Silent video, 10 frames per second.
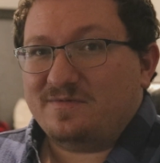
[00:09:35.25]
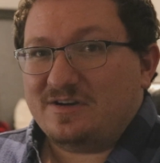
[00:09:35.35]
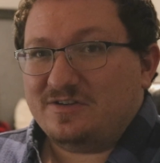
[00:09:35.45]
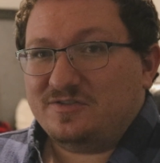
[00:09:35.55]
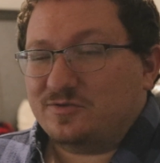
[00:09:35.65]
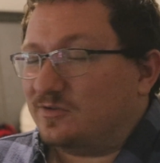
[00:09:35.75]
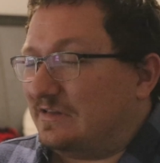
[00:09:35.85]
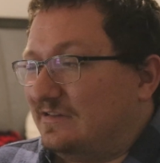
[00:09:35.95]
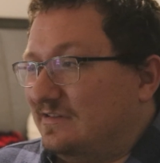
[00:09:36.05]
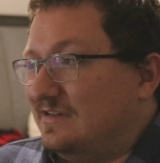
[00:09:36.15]
very
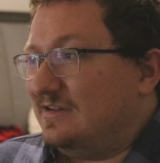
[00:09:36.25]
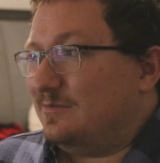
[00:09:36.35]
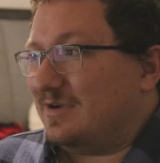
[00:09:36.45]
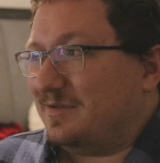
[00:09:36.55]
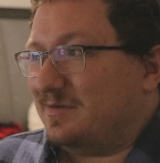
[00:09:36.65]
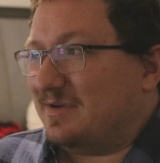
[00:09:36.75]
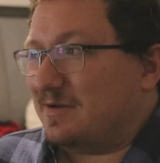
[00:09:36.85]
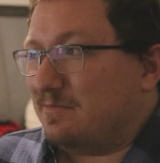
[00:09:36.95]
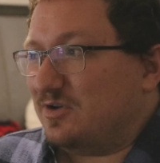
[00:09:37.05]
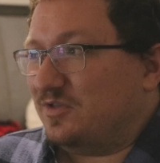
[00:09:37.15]
shortly, probably in about a
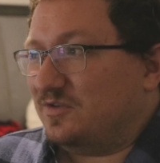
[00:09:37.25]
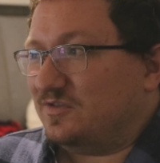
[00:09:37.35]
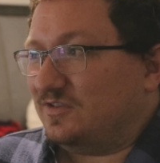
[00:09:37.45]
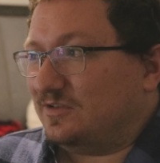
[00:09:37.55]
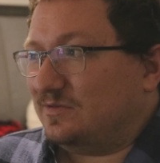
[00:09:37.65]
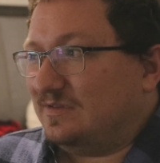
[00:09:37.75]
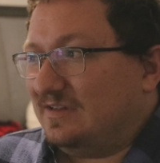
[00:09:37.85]
month or so.